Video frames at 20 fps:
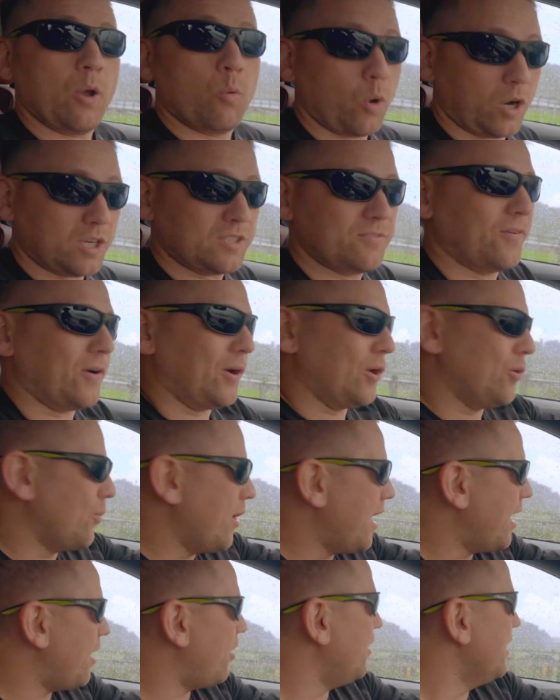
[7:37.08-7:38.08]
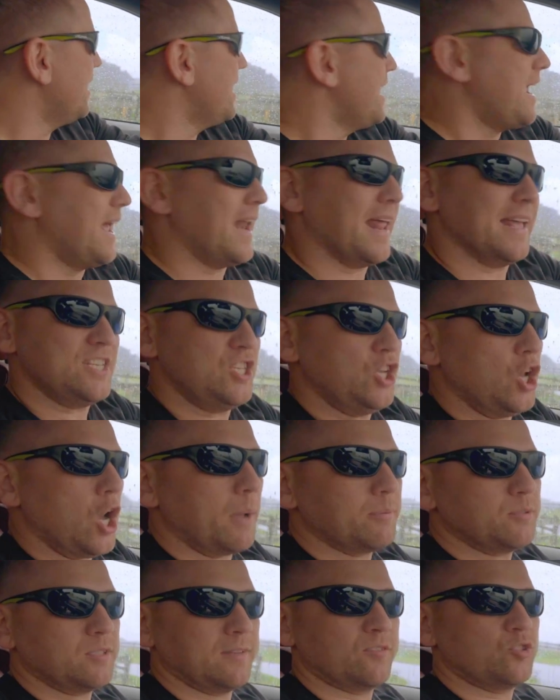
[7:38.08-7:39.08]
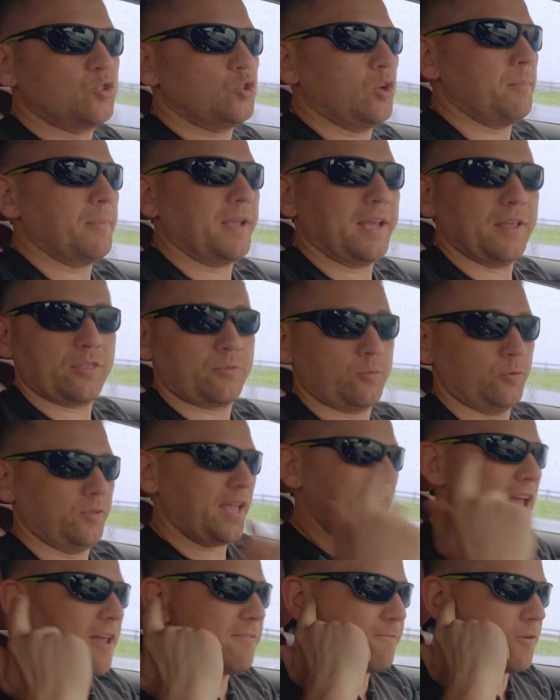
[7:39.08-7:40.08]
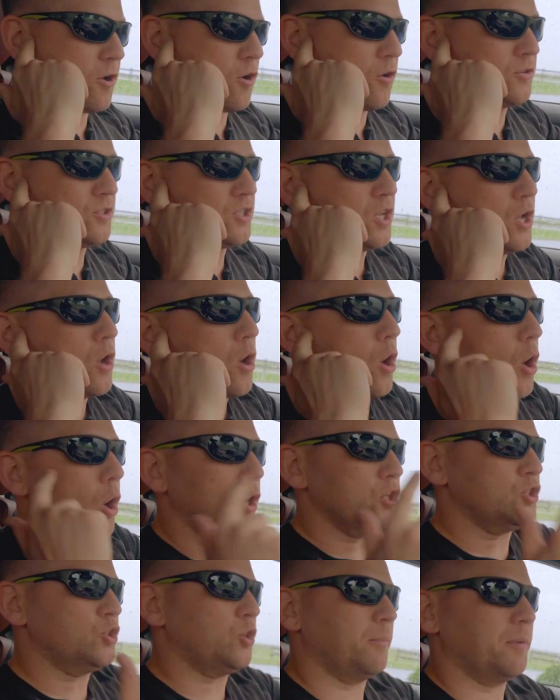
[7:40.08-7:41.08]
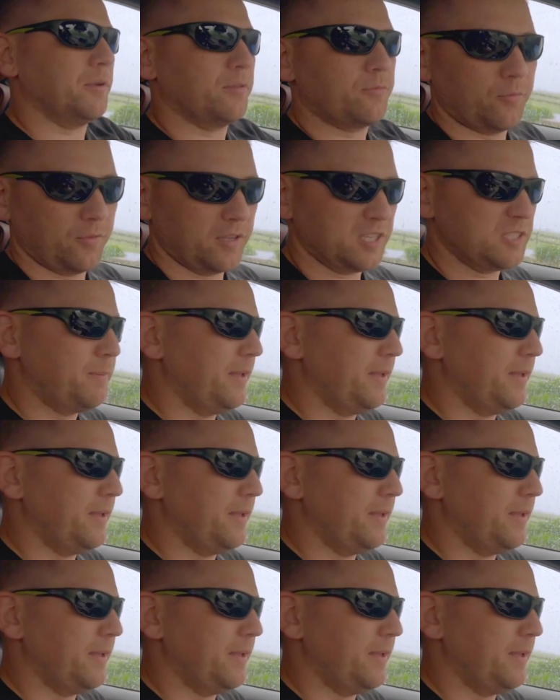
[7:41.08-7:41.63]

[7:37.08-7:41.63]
it works very well. It has the option of streaming it through the headphones or streaming it through the